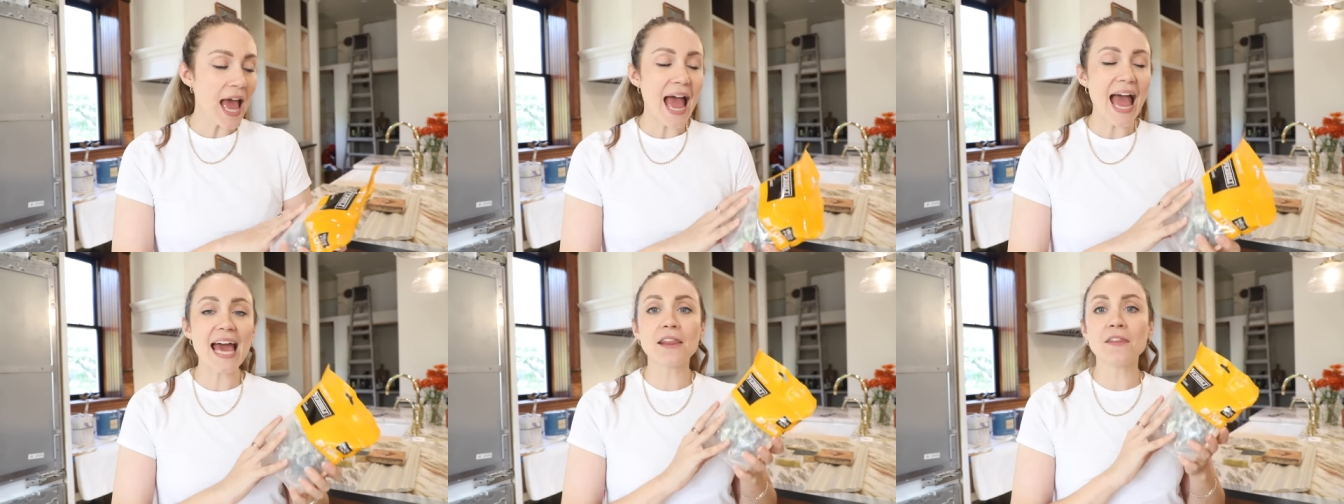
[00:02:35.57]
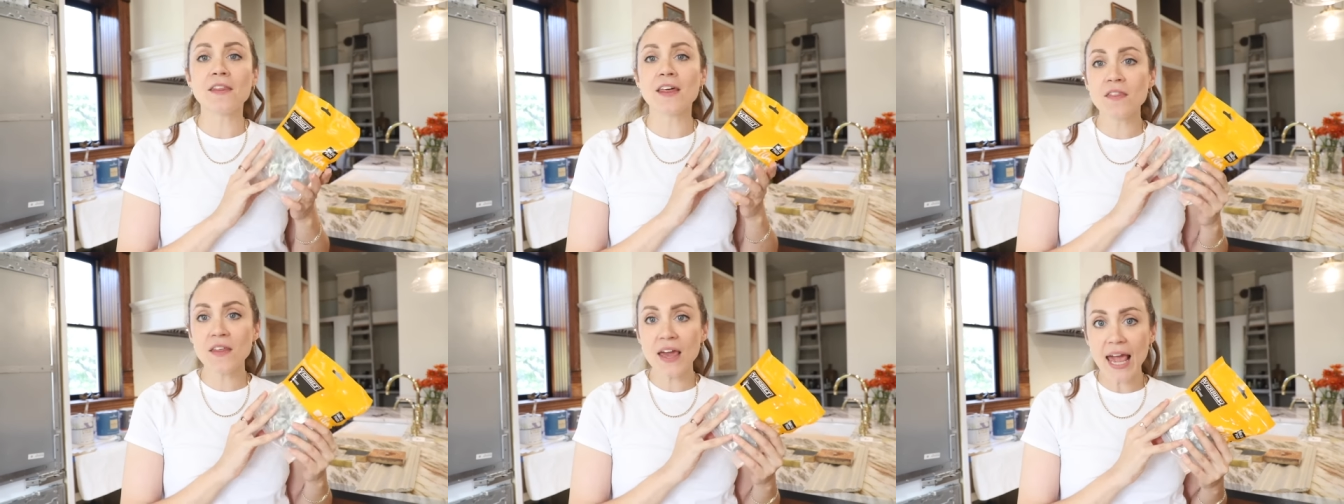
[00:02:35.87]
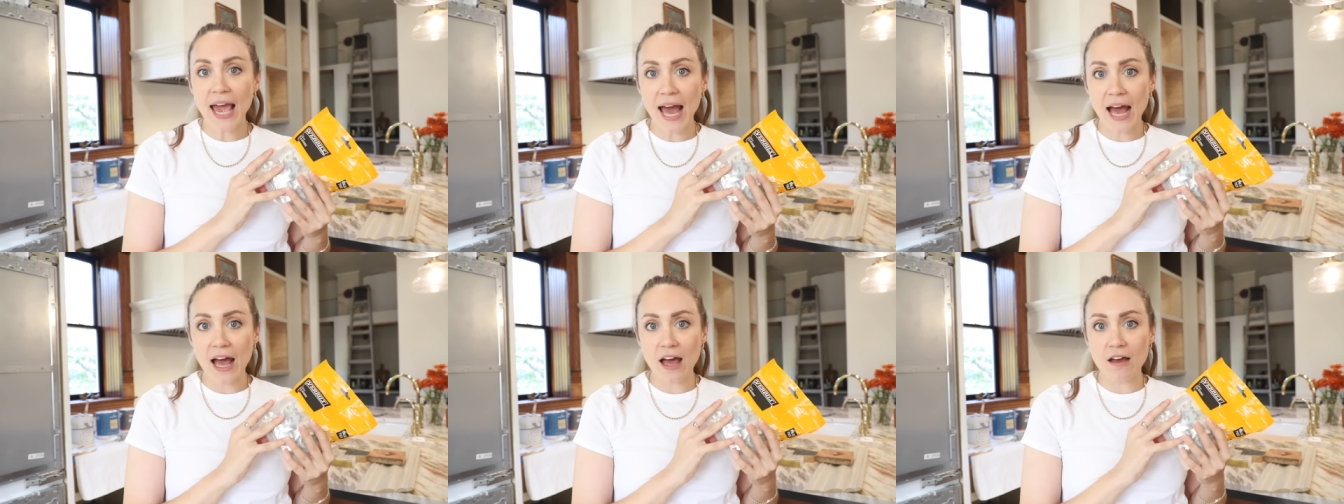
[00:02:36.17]
and then they
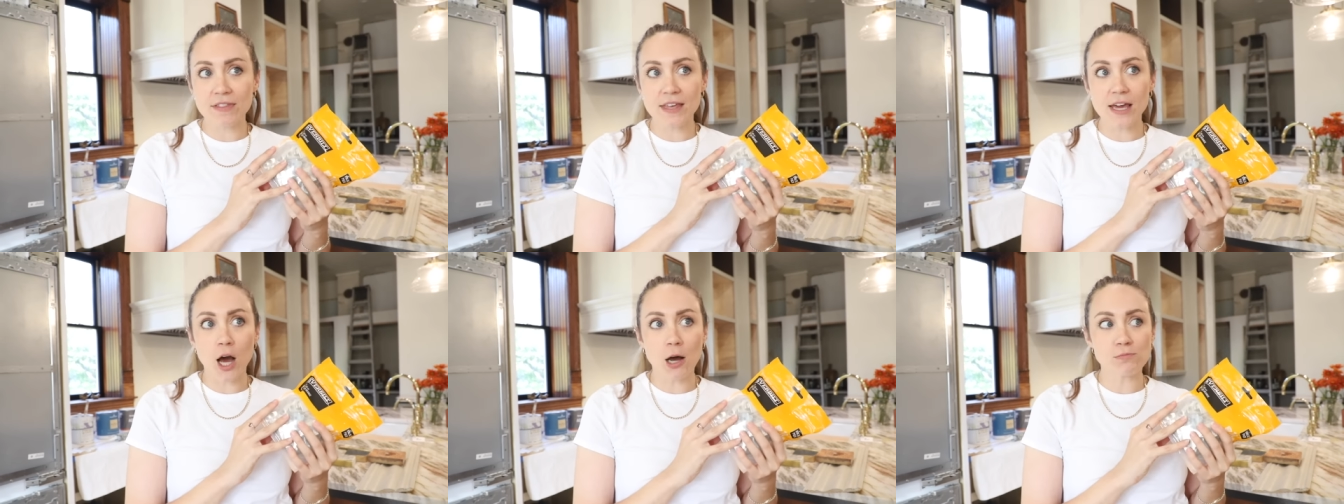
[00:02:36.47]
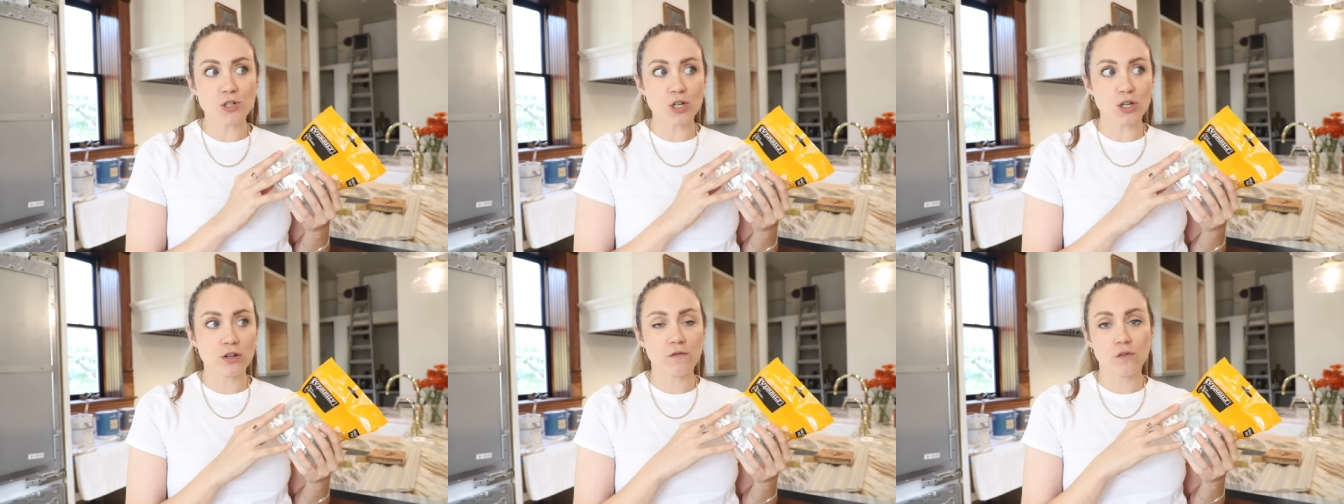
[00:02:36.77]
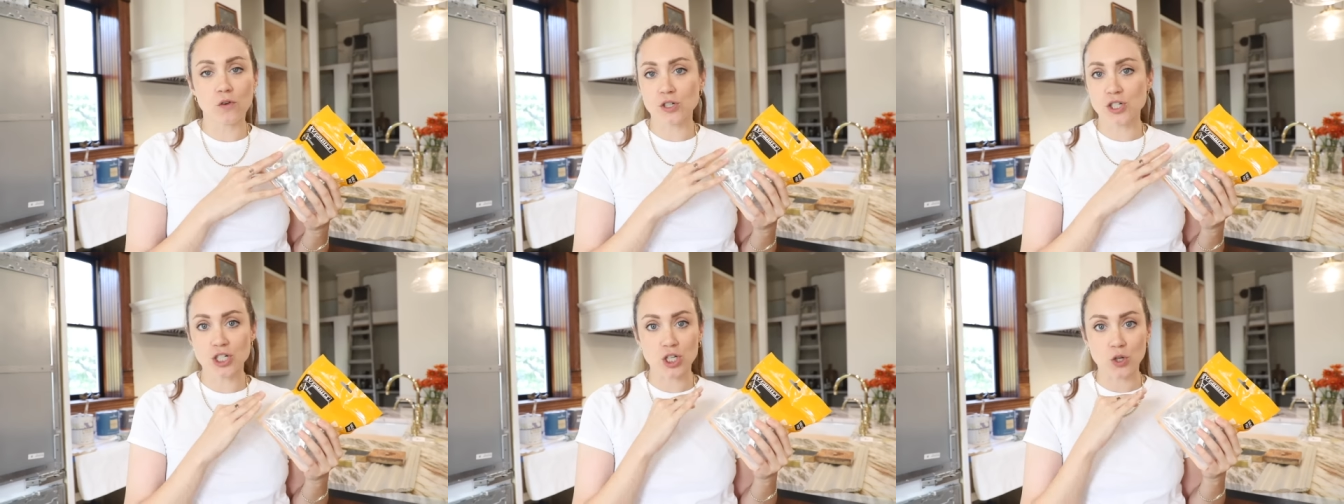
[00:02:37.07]
have the option
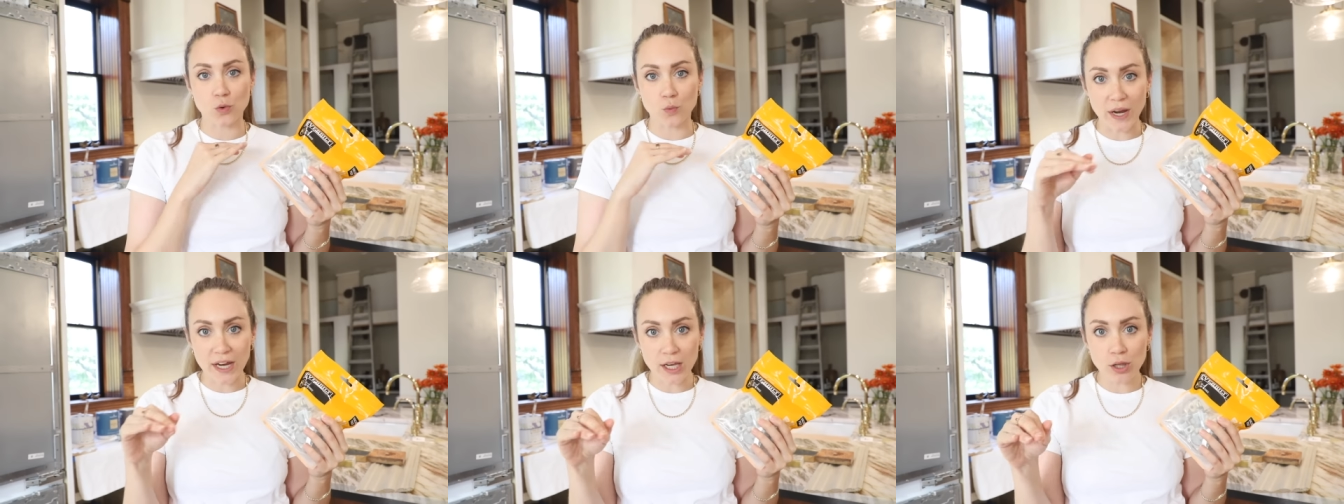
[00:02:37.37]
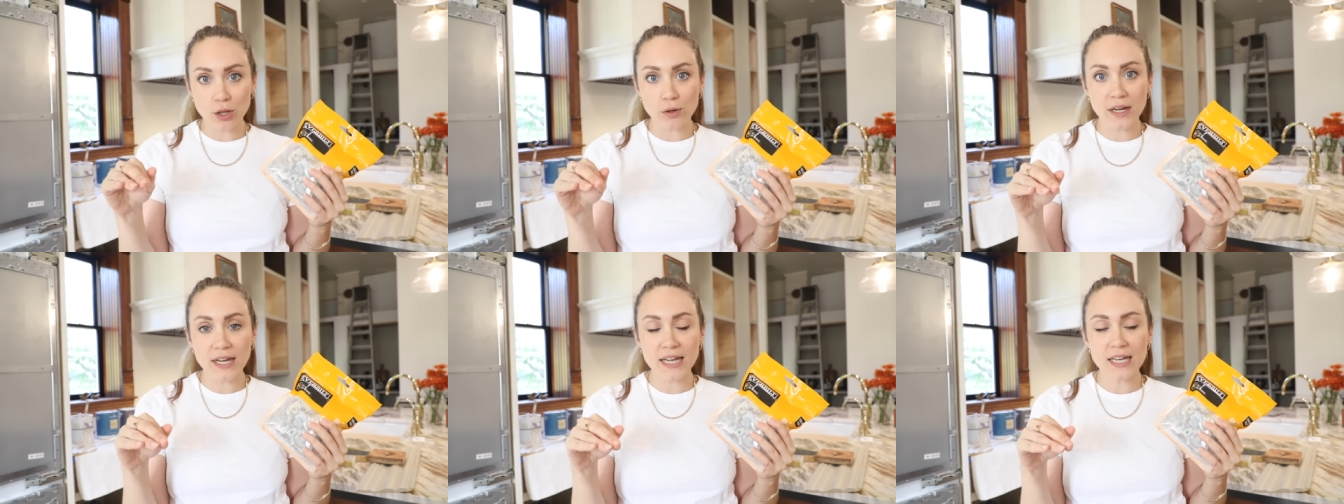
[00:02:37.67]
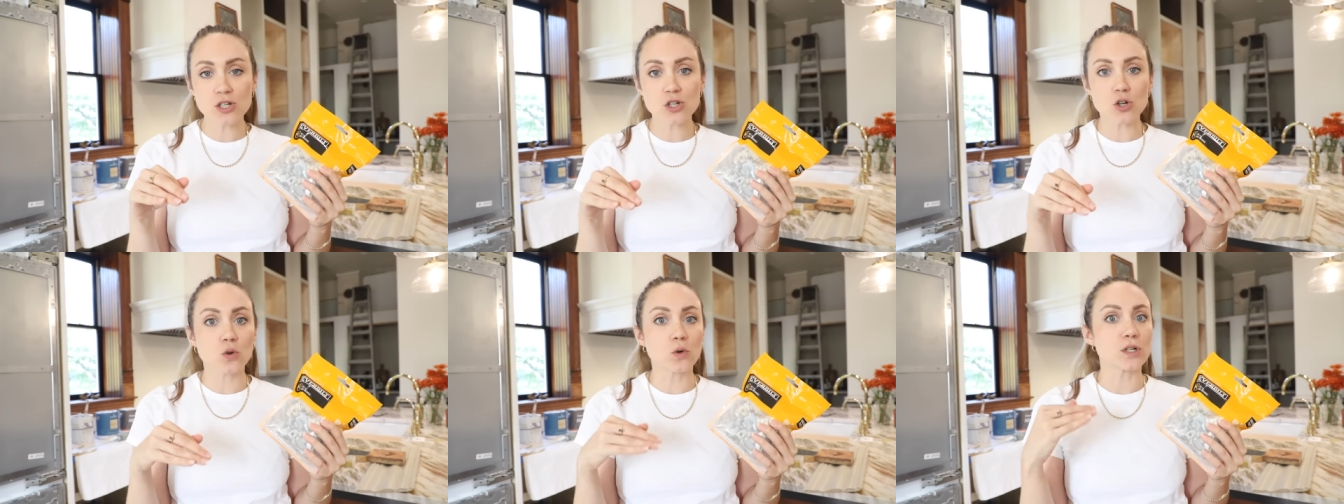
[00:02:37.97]
for just a regular
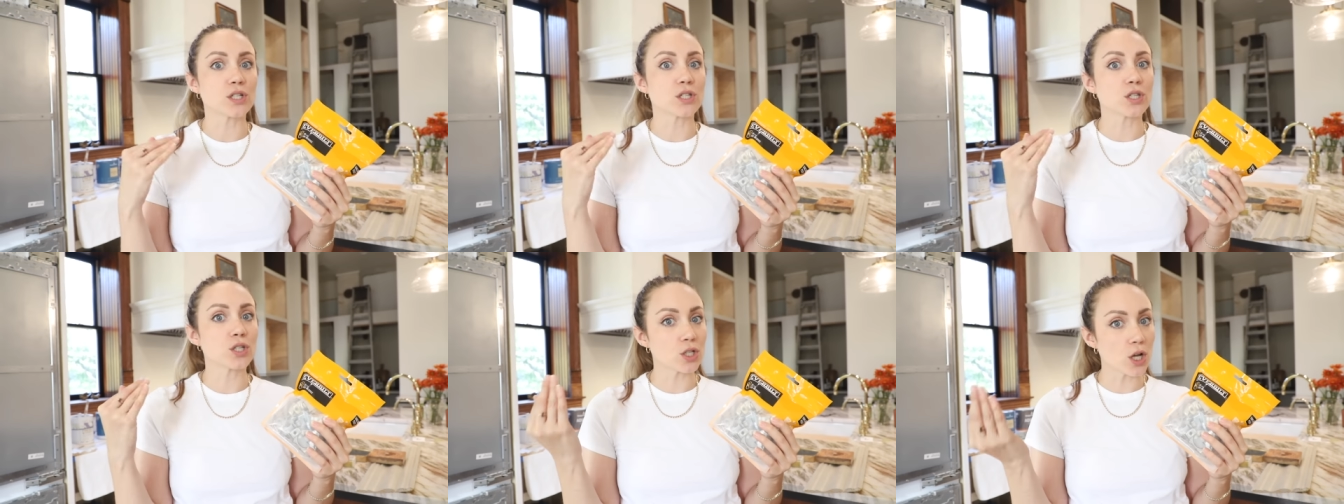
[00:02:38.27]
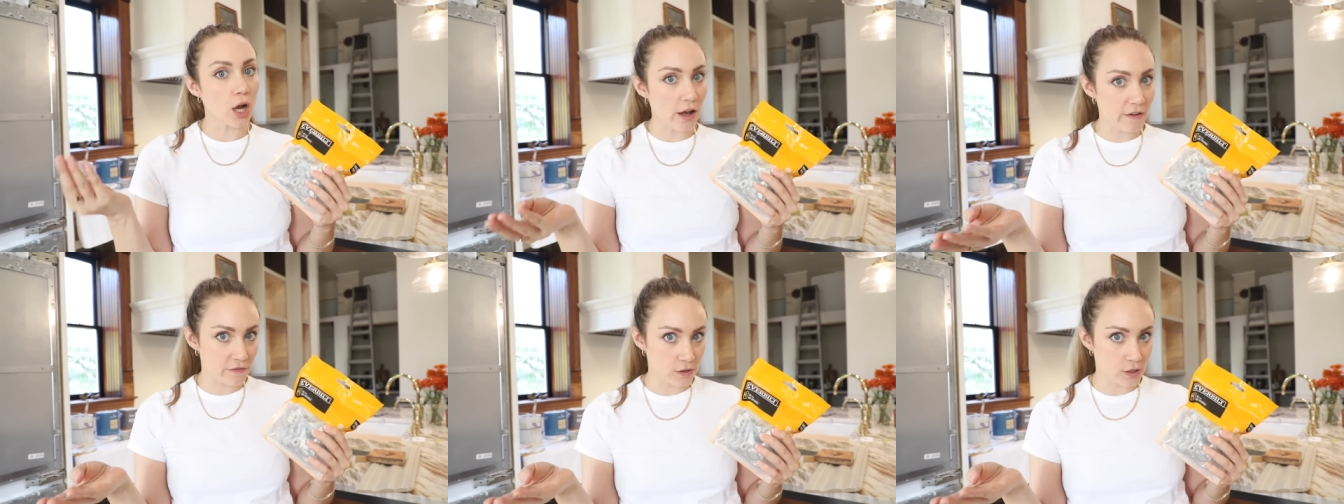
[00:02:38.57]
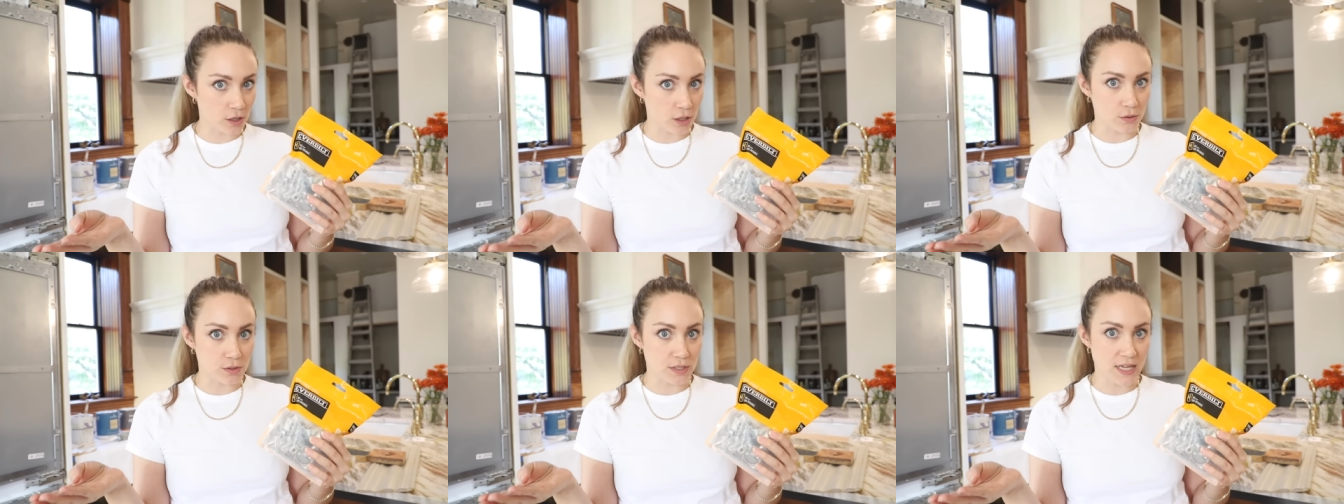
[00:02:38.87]
hinge or a soft
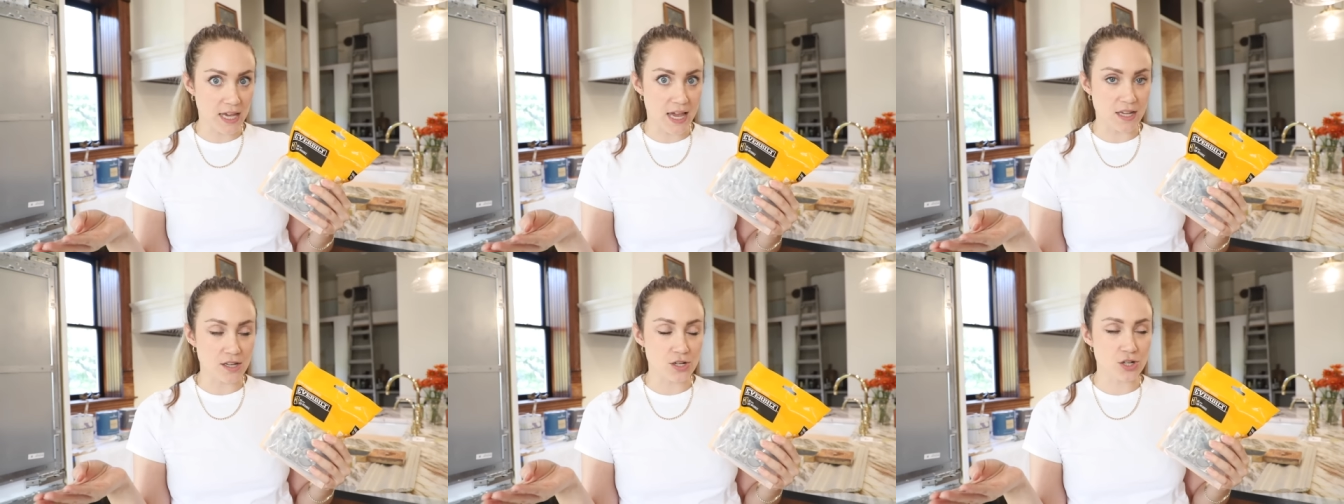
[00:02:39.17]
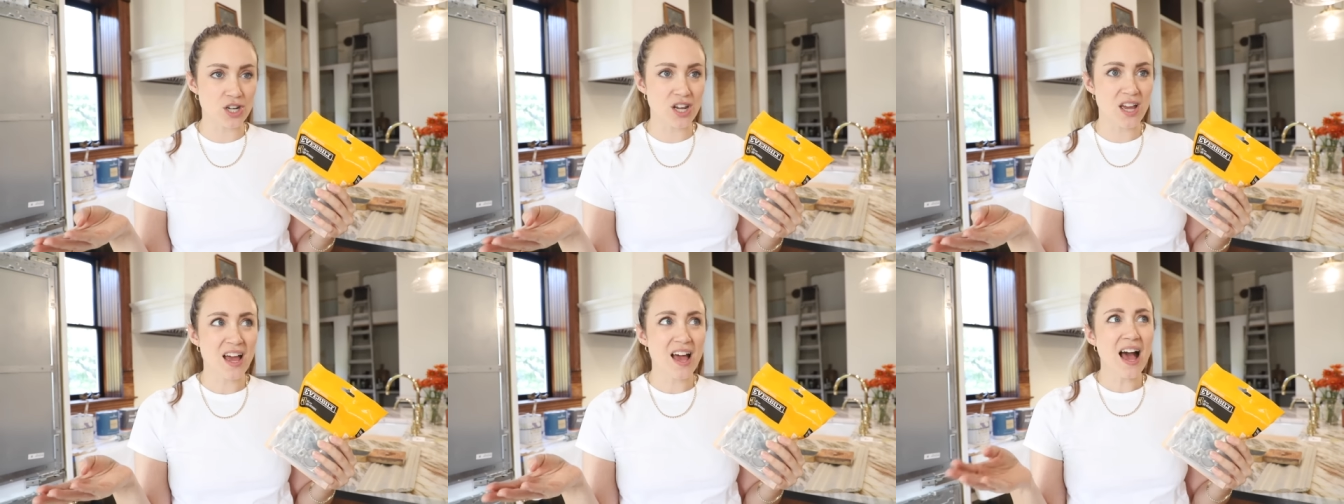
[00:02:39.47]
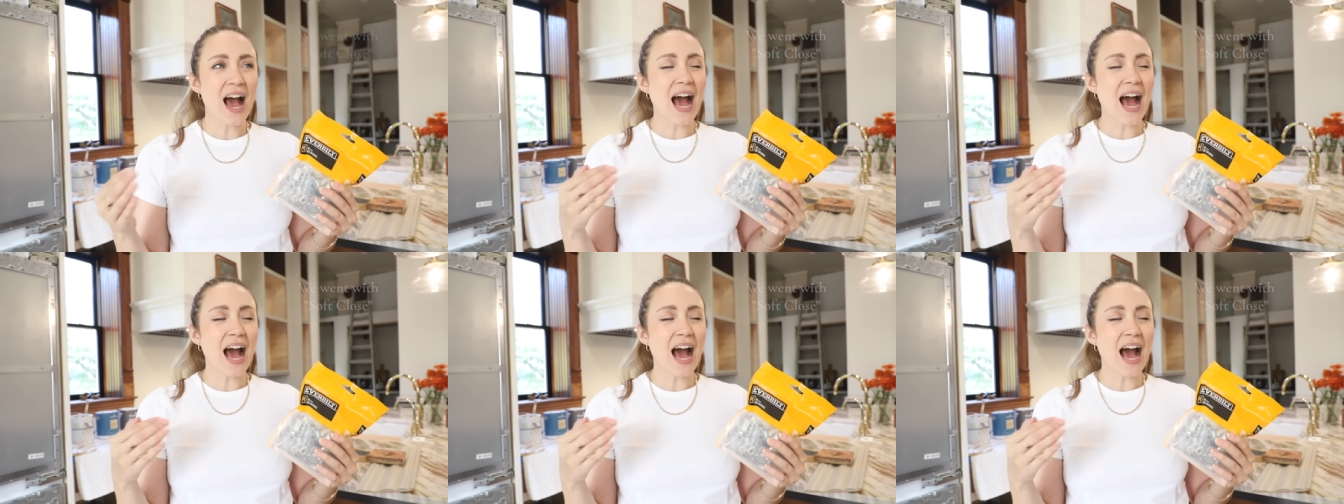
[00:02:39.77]
close hinge.